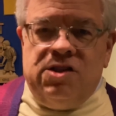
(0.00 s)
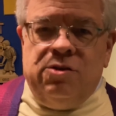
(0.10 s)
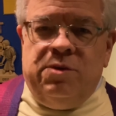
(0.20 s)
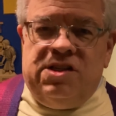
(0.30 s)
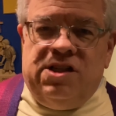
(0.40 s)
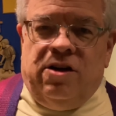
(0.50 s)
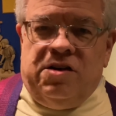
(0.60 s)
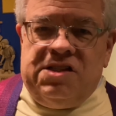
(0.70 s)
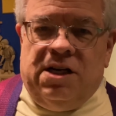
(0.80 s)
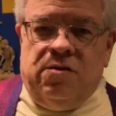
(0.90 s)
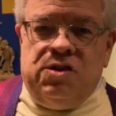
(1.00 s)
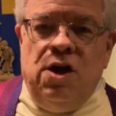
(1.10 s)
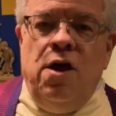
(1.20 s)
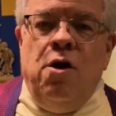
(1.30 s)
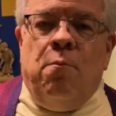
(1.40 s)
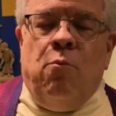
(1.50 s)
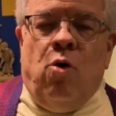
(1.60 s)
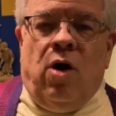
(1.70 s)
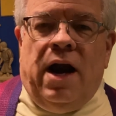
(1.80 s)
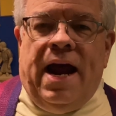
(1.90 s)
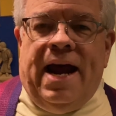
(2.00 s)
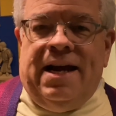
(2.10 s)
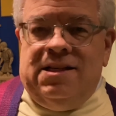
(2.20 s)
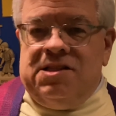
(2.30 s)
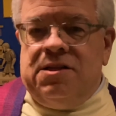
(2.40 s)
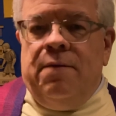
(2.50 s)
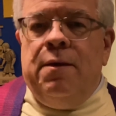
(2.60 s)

Do we see ourselves more as